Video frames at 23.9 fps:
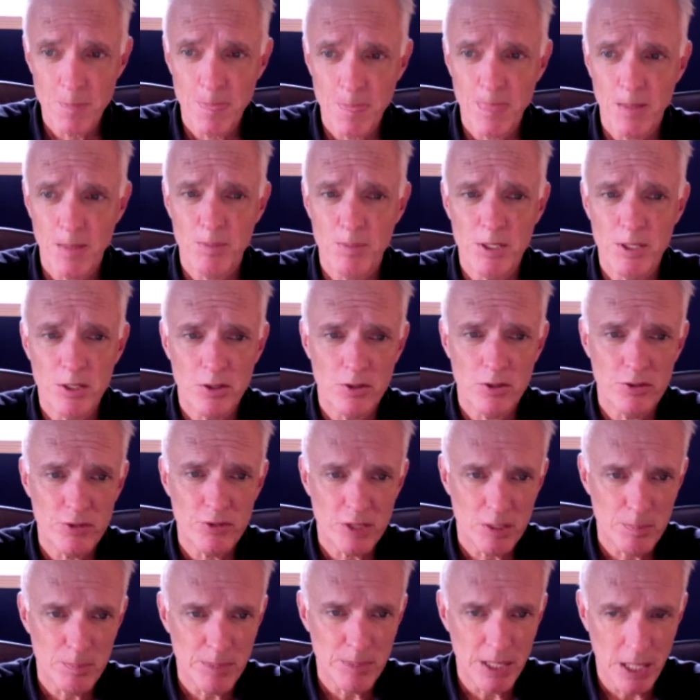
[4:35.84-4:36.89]
because it
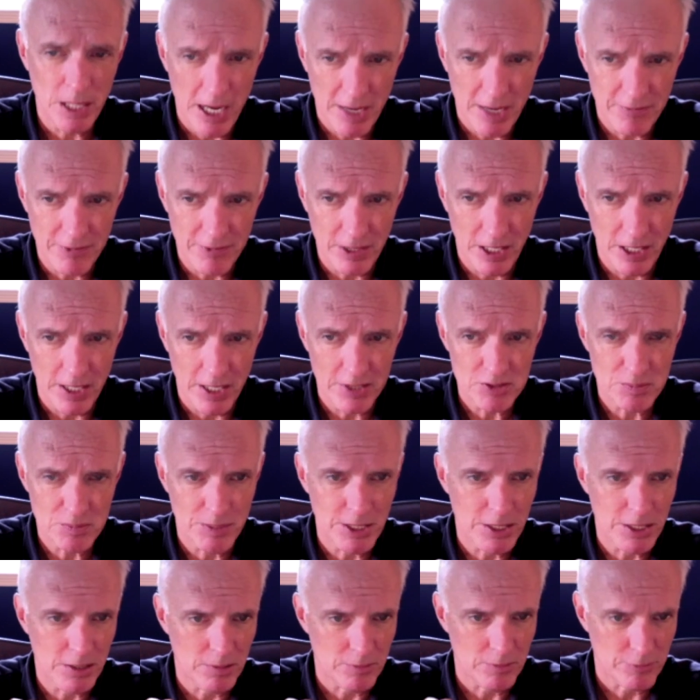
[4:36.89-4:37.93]
can be lyophilized,
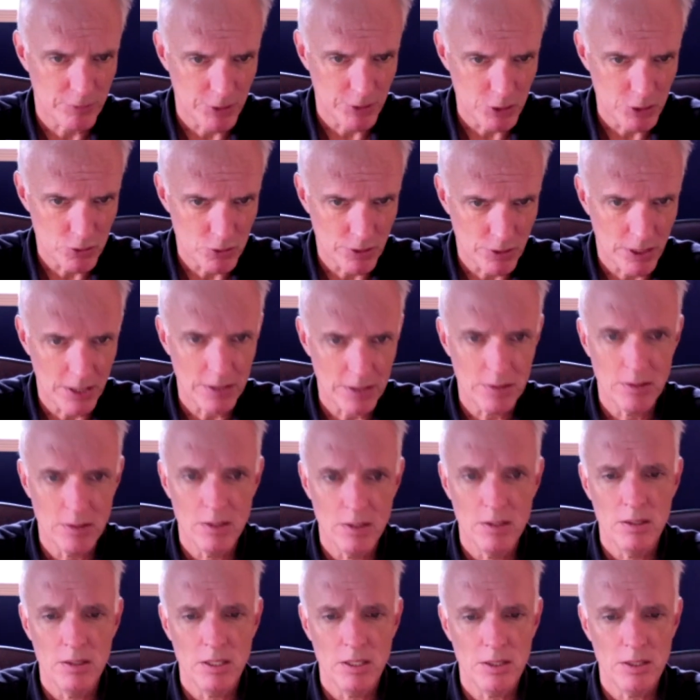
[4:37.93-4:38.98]
meaning freeze-dried,
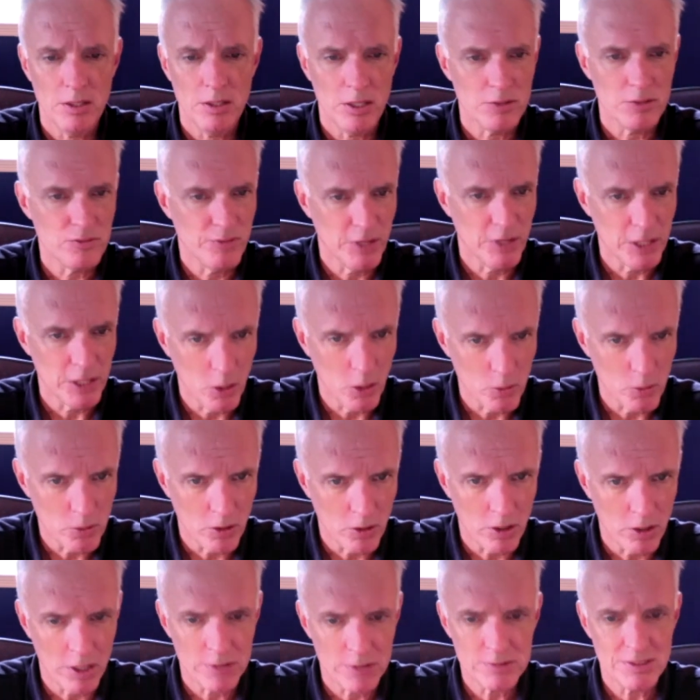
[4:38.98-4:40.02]
and thus very low
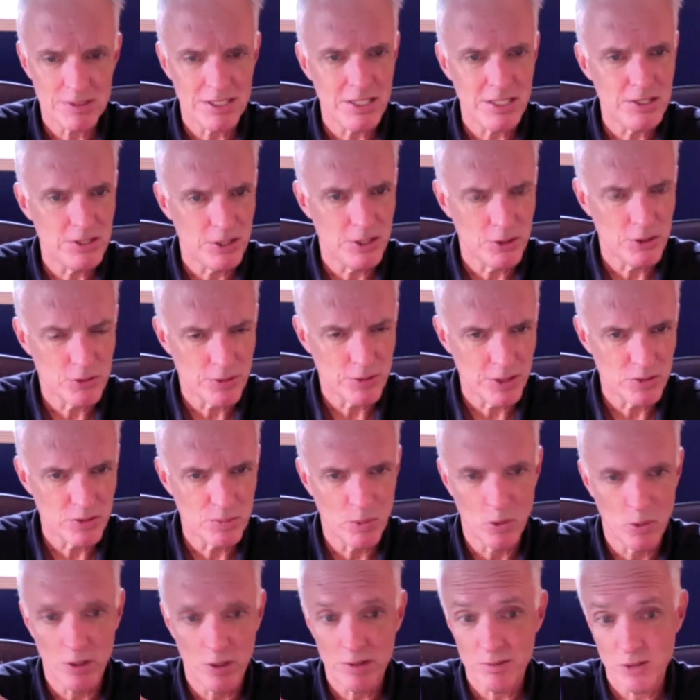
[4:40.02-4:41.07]
cost, easy to
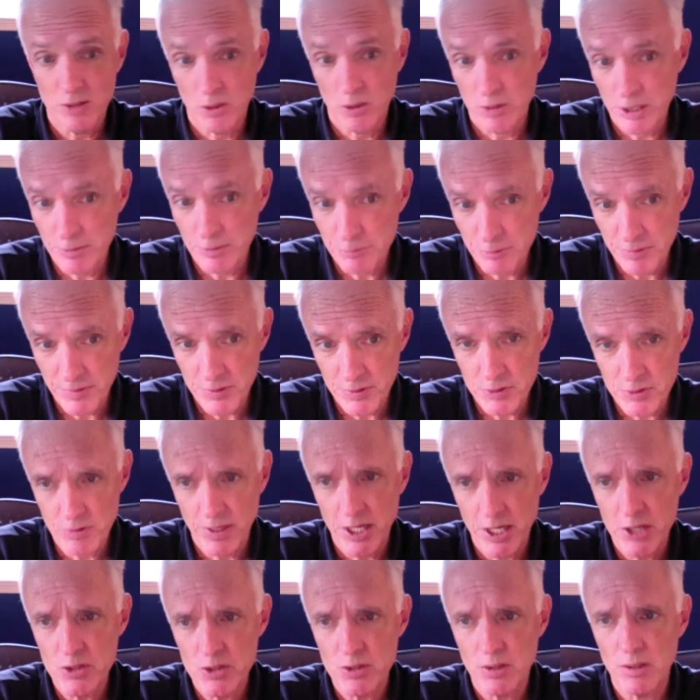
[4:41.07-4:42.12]
transport, no need for
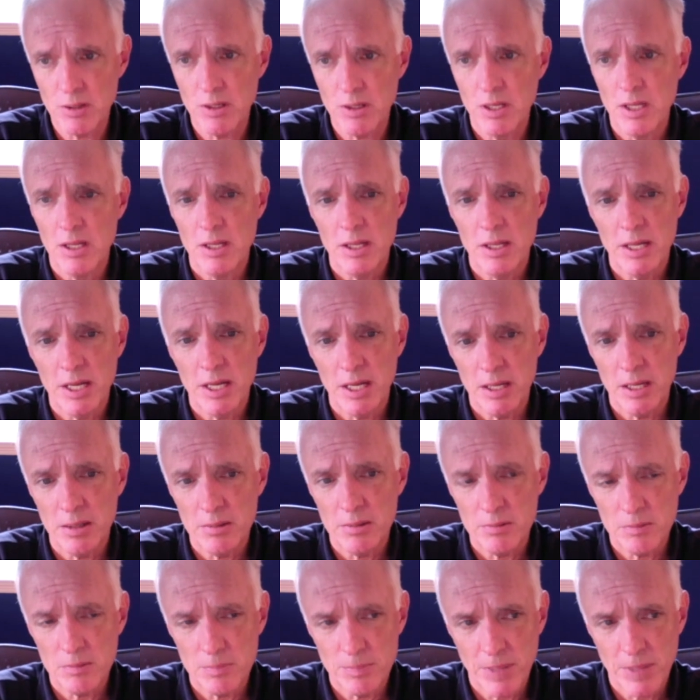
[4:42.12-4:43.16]
refrigeration,
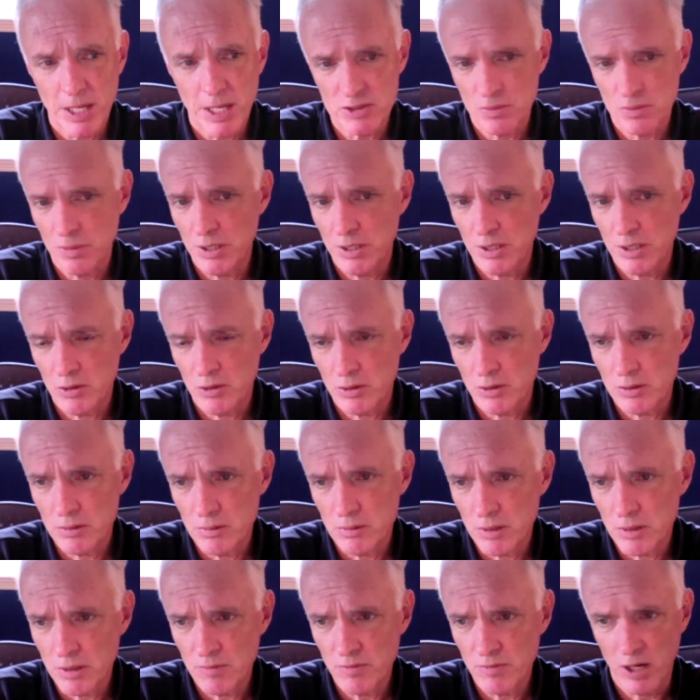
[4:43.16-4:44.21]
and possibly could
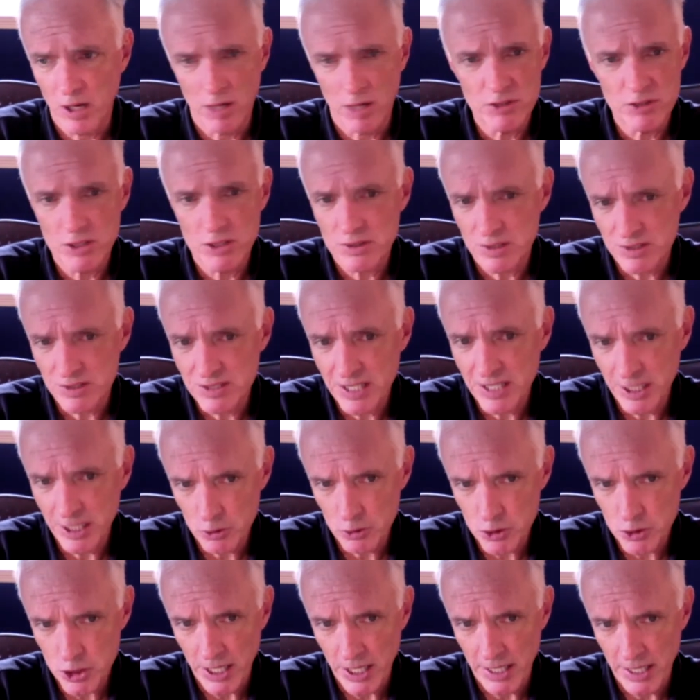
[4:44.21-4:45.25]
involve just a single
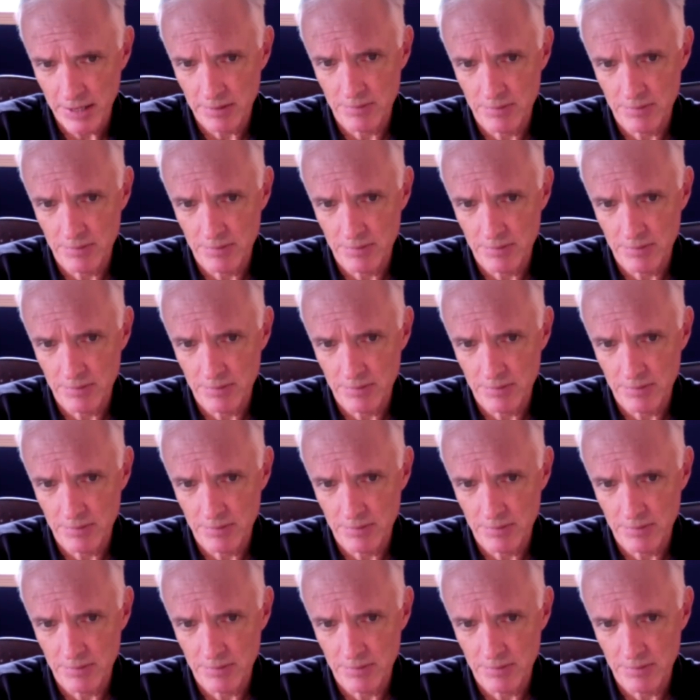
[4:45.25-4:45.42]
shot.